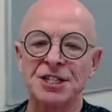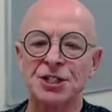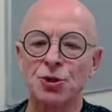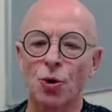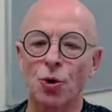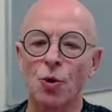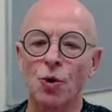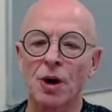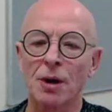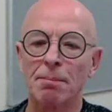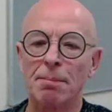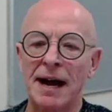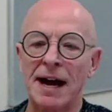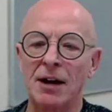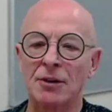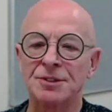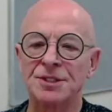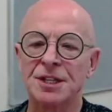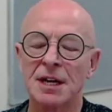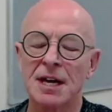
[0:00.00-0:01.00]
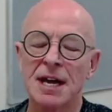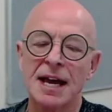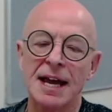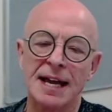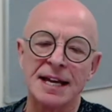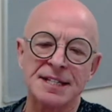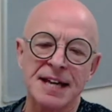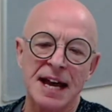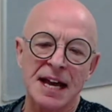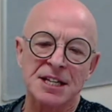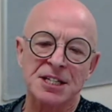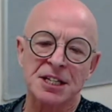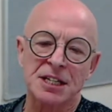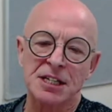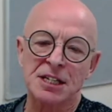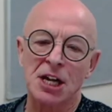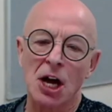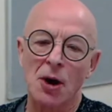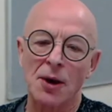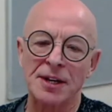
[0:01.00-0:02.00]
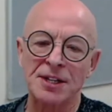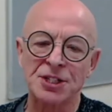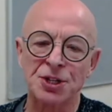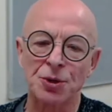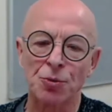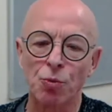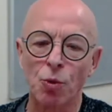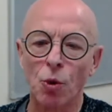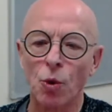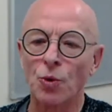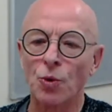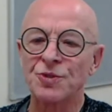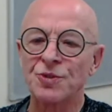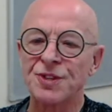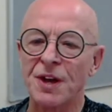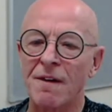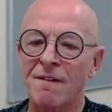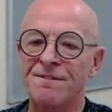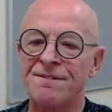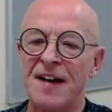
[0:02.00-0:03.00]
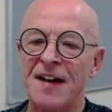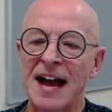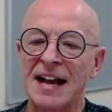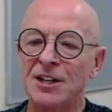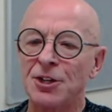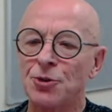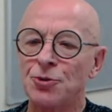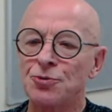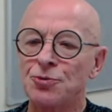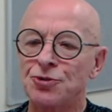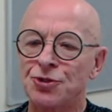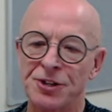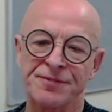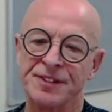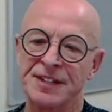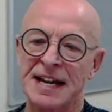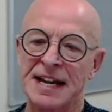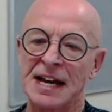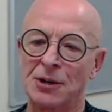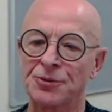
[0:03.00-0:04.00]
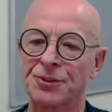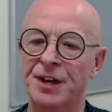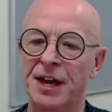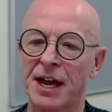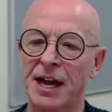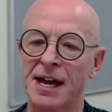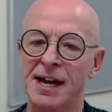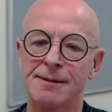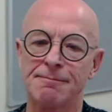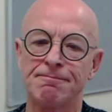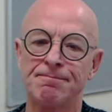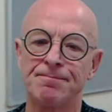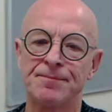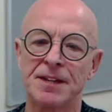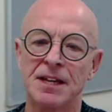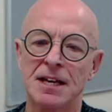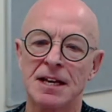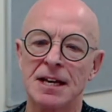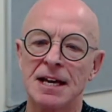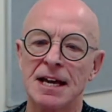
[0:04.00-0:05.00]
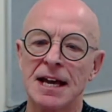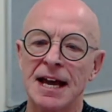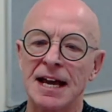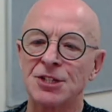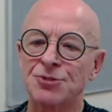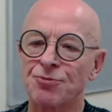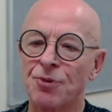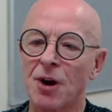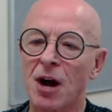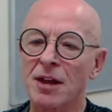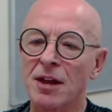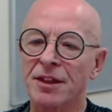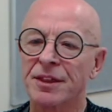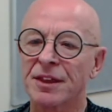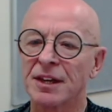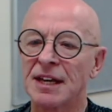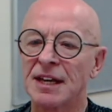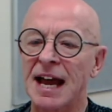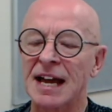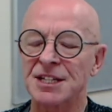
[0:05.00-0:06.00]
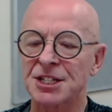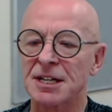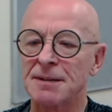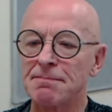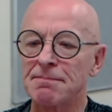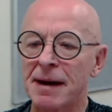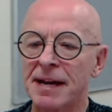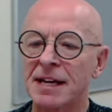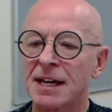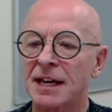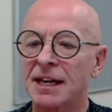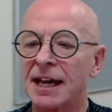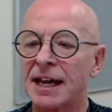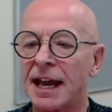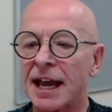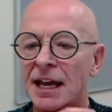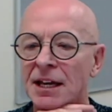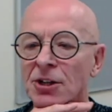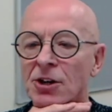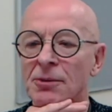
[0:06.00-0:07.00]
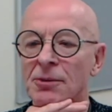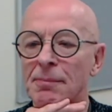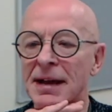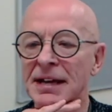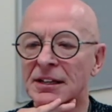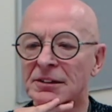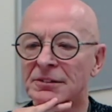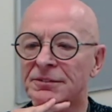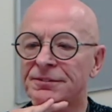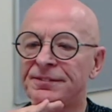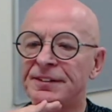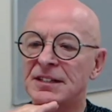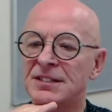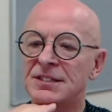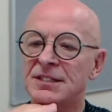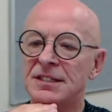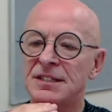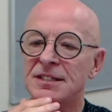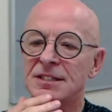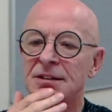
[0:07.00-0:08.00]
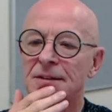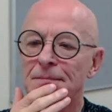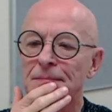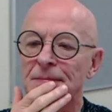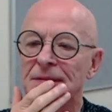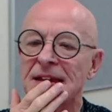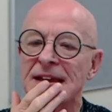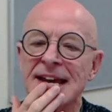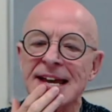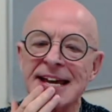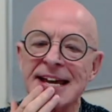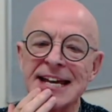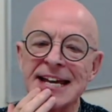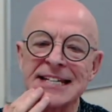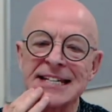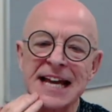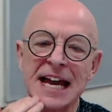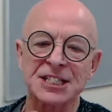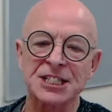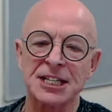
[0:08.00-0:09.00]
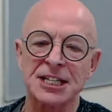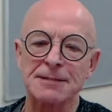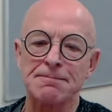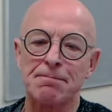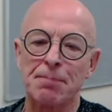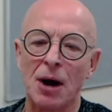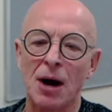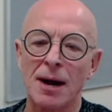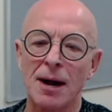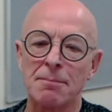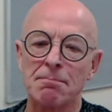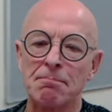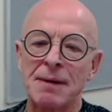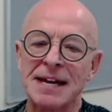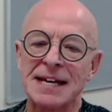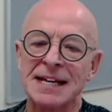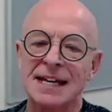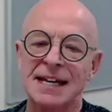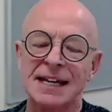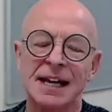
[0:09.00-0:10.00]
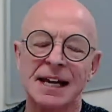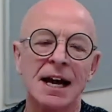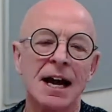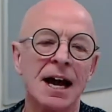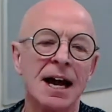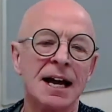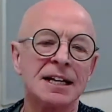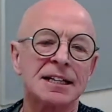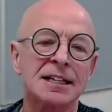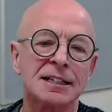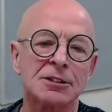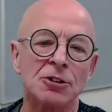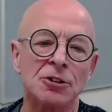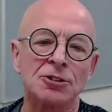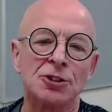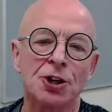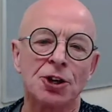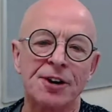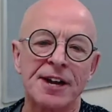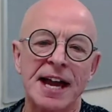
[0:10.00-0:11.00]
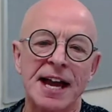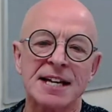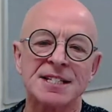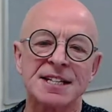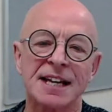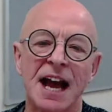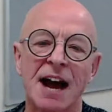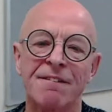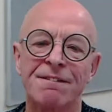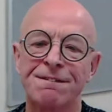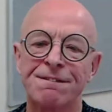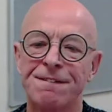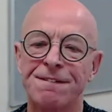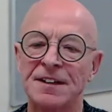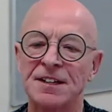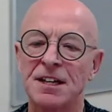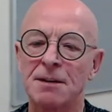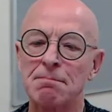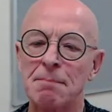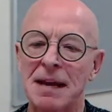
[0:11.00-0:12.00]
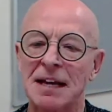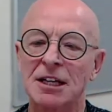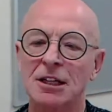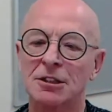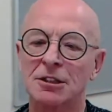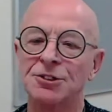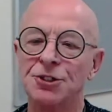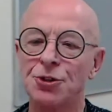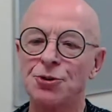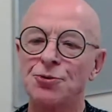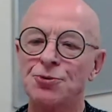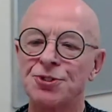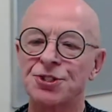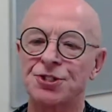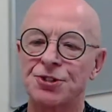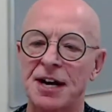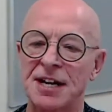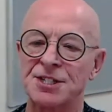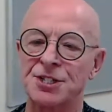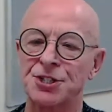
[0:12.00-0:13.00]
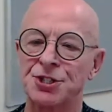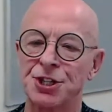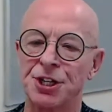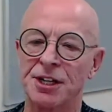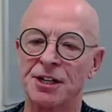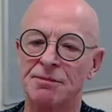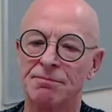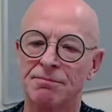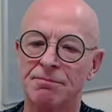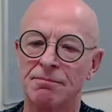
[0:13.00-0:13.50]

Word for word: talk about is actually going towards value driven healthcare, is rather than actually making incremental fixes, is actually by making and creating a fundamental new strategy